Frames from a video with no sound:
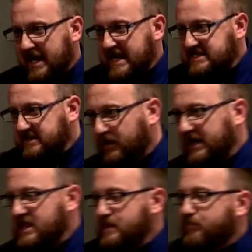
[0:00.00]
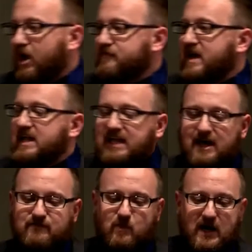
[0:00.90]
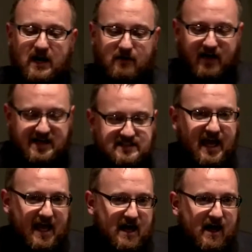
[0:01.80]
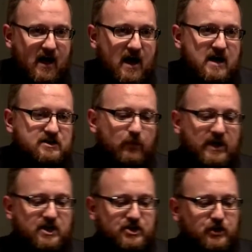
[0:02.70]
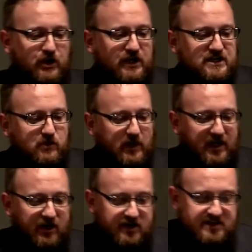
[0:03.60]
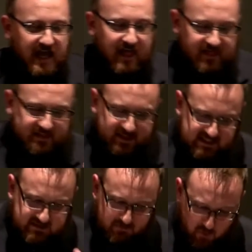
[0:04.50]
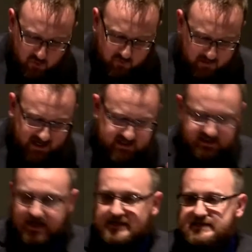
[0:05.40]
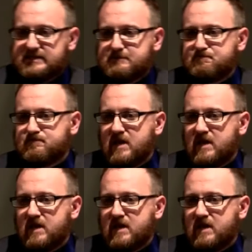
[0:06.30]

He bring in the prophetic heavyweight of Isaiah to reassure his readers that this move makes sense.